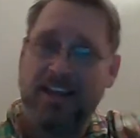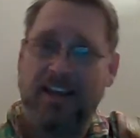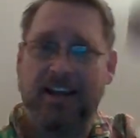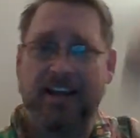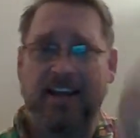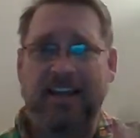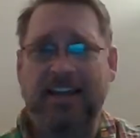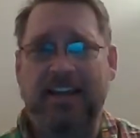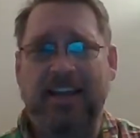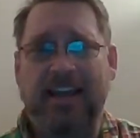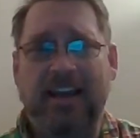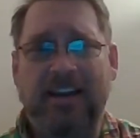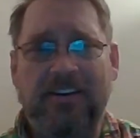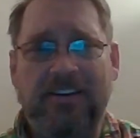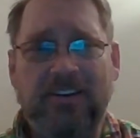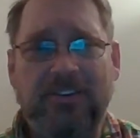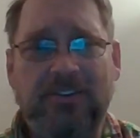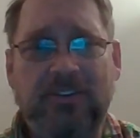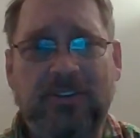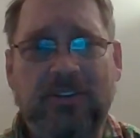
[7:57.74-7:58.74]
I had
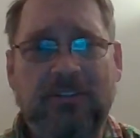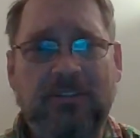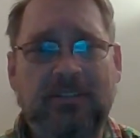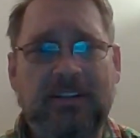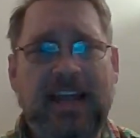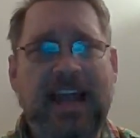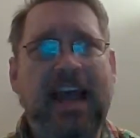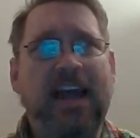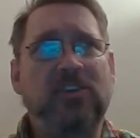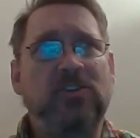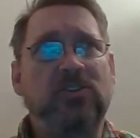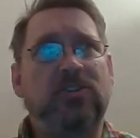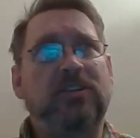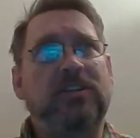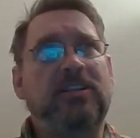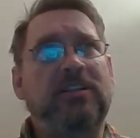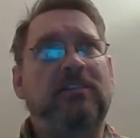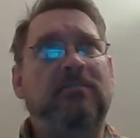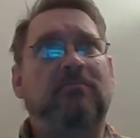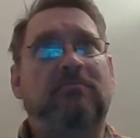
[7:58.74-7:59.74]
another
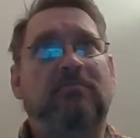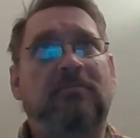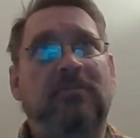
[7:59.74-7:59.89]
casualty